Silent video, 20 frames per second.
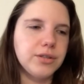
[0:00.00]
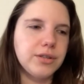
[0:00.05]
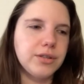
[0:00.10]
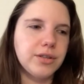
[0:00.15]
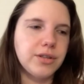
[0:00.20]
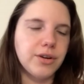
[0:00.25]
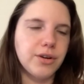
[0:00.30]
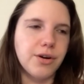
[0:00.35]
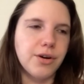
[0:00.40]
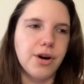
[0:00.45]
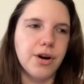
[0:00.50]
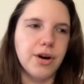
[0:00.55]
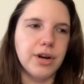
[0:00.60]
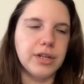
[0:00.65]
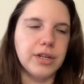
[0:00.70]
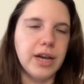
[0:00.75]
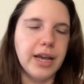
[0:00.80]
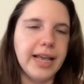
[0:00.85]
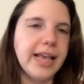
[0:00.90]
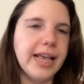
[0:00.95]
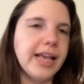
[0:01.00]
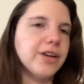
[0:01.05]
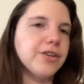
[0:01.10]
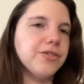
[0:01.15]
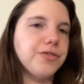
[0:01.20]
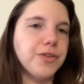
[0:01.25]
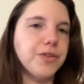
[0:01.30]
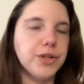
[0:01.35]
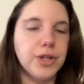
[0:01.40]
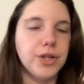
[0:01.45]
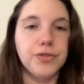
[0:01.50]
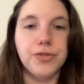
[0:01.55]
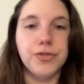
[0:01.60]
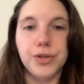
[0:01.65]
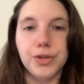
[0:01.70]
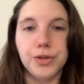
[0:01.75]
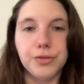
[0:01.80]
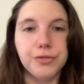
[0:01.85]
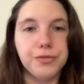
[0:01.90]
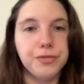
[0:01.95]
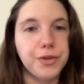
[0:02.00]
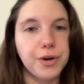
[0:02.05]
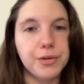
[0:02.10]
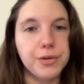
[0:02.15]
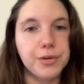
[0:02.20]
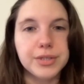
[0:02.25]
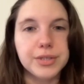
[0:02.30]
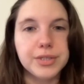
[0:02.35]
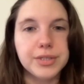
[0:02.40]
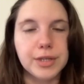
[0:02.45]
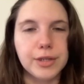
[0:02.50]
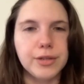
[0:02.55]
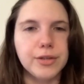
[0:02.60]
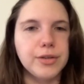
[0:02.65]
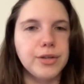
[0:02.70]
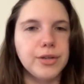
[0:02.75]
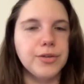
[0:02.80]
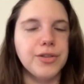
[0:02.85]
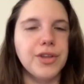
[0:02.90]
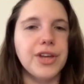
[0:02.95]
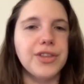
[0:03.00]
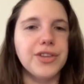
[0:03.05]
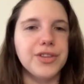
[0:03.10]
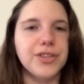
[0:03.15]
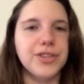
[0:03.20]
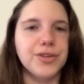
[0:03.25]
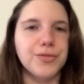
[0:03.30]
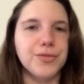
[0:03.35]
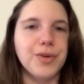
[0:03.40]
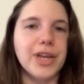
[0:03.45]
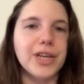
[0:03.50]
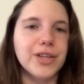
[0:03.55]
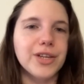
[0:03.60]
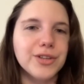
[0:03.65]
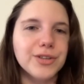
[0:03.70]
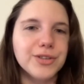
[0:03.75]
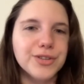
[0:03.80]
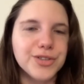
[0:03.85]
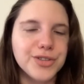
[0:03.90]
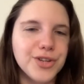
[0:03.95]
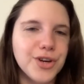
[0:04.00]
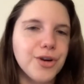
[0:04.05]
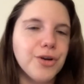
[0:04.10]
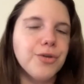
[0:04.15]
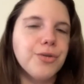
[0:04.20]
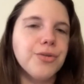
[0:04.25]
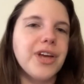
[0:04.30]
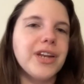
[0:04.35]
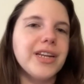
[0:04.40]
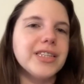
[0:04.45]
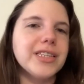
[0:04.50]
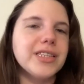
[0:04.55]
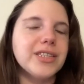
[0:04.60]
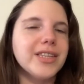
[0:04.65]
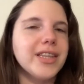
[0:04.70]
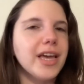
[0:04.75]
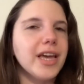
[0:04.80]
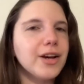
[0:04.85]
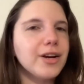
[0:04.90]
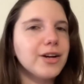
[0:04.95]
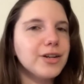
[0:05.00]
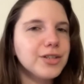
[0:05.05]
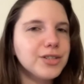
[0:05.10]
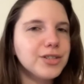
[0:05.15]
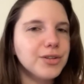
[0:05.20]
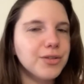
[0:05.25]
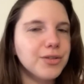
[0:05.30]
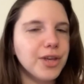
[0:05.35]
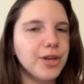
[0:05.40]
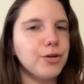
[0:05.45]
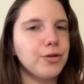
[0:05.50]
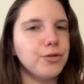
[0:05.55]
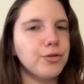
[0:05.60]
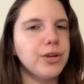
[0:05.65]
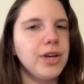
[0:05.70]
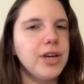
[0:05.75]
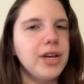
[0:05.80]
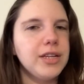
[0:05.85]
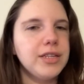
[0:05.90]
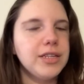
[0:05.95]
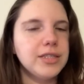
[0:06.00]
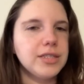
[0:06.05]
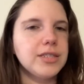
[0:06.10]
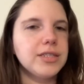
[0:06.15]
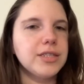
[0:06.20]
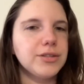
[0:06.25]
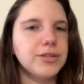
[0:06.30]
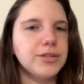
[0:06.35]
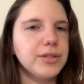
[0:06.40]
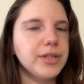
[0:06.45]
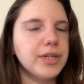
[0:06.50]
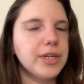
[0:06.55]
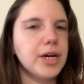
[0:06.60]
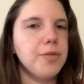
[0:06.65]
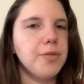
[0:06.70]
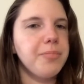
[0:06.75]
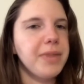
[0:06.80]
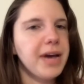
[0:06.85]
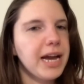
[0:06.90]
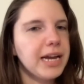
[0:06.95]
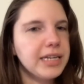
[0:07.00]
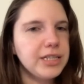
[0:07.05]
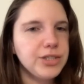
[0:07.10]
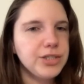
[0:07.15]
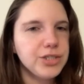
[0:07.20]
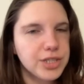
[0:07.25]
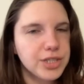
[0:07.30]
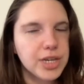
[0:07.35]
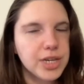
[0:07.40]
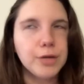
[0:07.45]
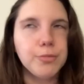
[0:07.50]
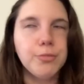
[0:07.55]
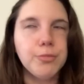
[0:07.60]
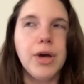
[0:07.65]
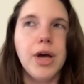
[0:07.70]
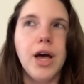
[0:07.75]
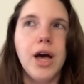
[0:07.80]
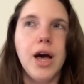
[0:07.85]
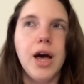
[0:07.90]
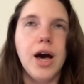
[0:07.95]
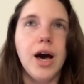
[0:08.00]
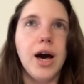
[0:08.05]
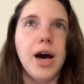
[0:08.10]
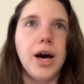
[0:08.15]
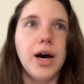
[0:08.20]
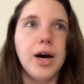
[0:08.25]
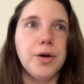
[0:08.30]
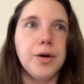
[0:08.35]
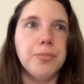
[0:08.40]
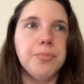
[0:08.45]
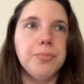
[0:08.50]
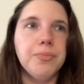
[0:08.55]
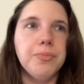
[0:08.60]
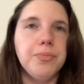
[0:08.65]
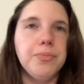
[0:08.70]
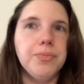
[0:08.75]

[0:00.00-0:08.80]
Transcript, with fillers: there are a handful of new folks, and you know I think the regulars know that it's there, so they don't necessarily come back each time. Um,